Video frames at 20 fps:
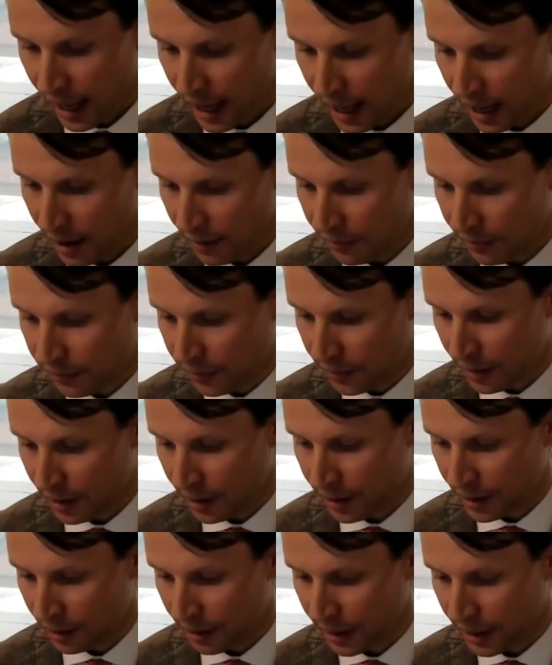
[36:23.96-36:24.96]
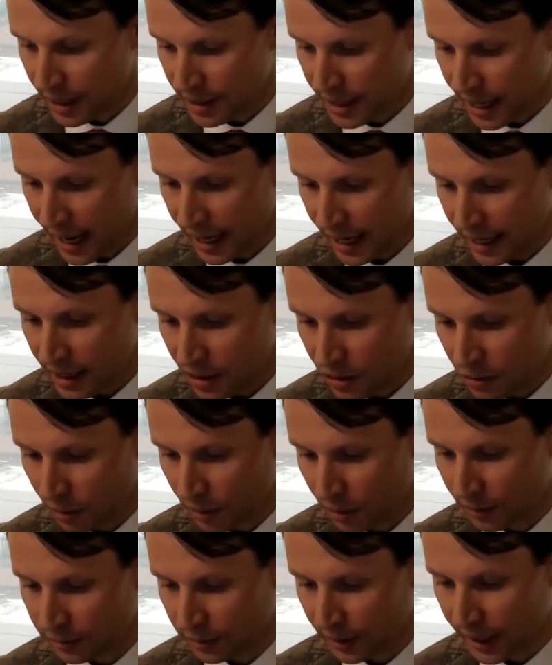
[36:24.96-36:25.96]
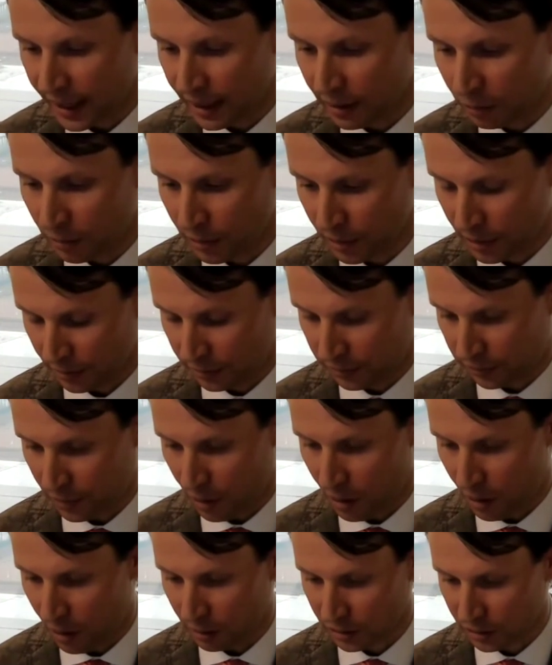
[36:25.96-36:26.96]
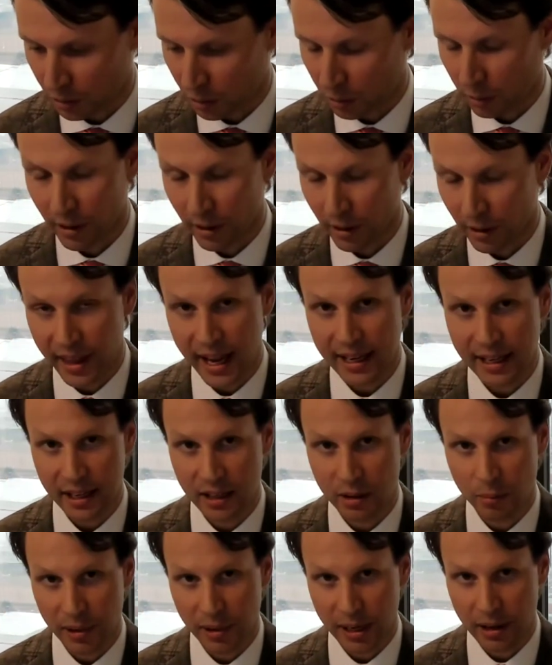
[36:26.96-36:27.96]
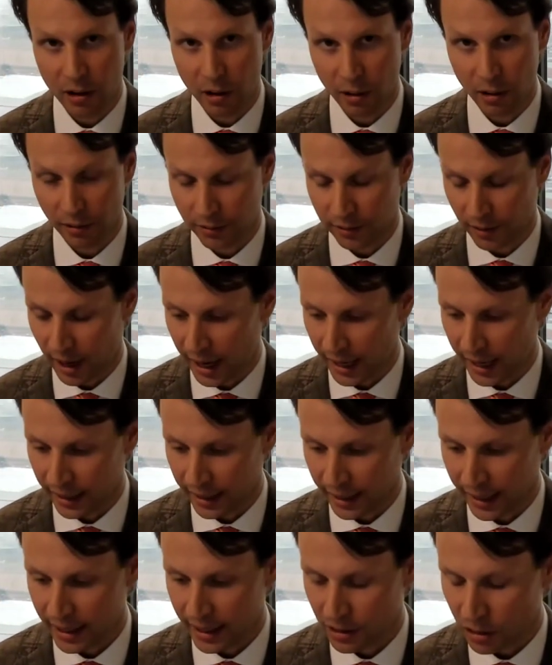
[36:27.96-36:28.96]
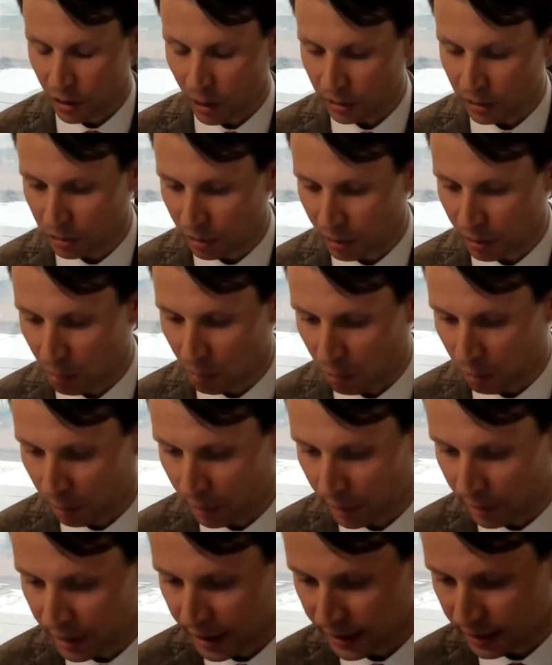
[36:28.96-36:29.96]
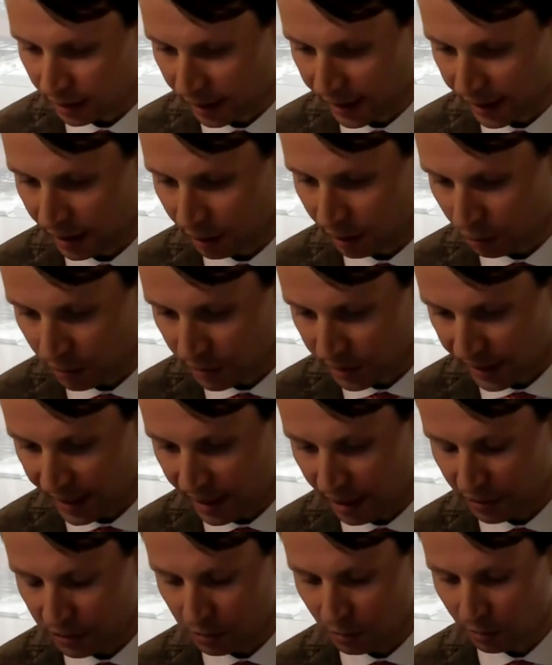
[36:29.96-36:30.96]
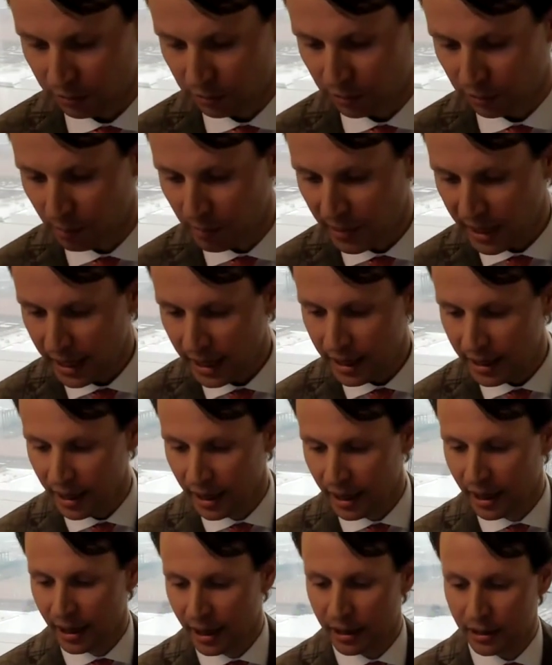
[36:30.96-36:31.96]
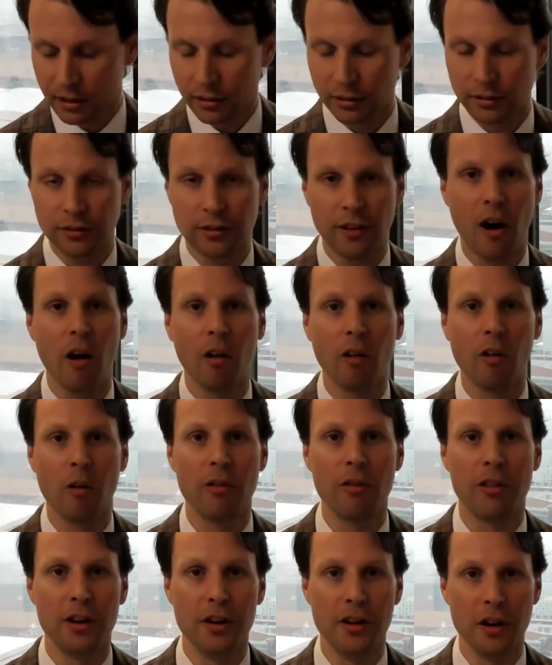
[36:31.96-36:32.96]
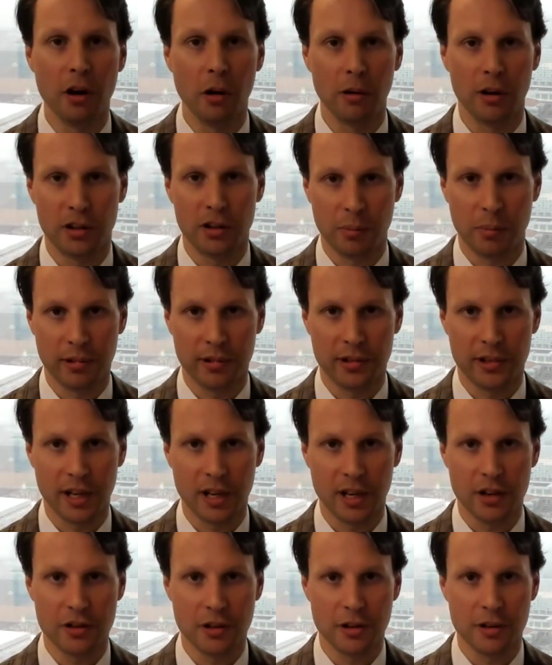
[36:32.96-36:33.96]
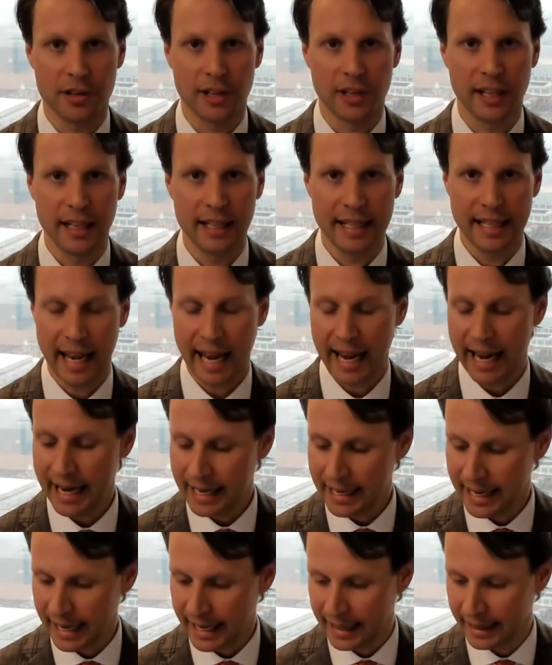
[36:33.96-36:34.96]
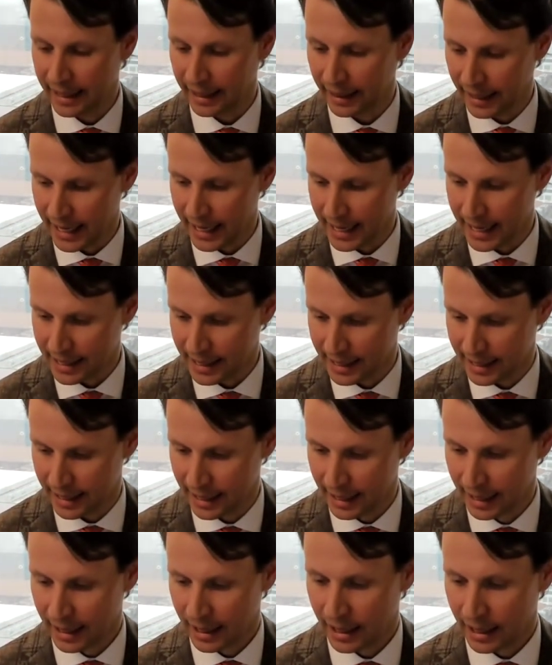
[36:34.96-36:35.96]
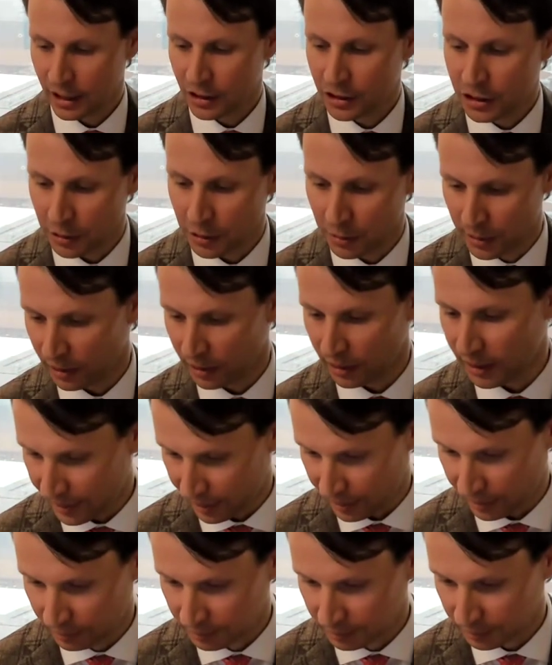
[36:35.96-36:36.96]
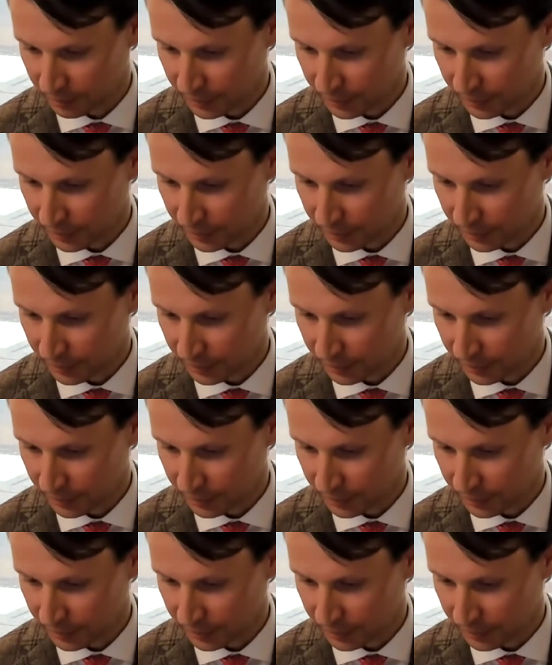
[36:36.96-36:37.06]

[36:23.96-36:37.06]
If there is any sort of landlord default where they need to be notified, it's also important as landlord's counsel for me to follow the notice procedures contained in the lease to the letter.